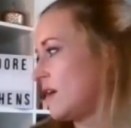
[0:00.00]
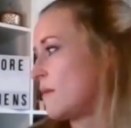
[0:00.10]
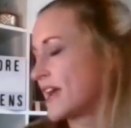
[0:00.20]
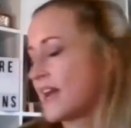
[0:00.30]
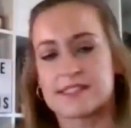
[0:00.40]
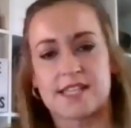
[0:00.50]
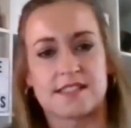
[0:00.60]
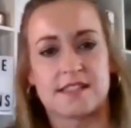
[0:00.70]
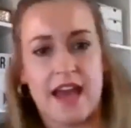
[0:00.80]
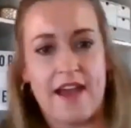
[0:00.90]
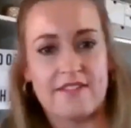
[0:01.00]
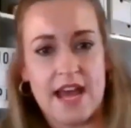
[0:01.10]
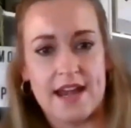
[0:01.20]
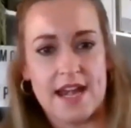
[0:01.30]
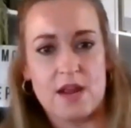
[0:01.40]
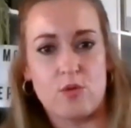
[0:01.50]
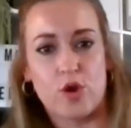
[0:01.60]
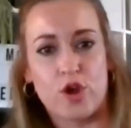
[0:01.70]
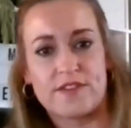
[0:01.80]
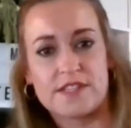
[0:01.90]
my gut says if they haven't had any
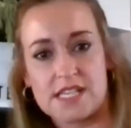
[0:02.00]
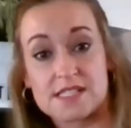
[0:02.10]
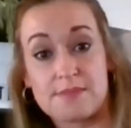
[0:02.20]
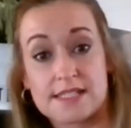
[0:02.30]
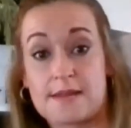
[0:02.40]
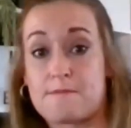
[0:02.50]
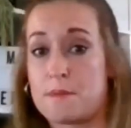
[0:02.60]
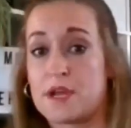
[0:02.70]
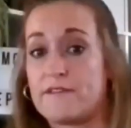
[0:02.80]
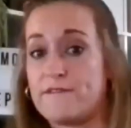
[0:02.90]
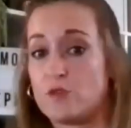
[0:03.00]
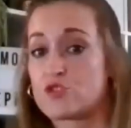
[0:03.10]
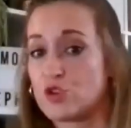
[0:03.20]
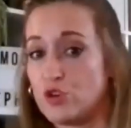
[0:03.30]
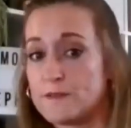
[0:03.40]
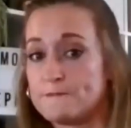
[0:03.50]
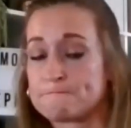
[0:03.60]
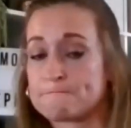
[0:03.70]
work for 6 months, they're probably going to fall short.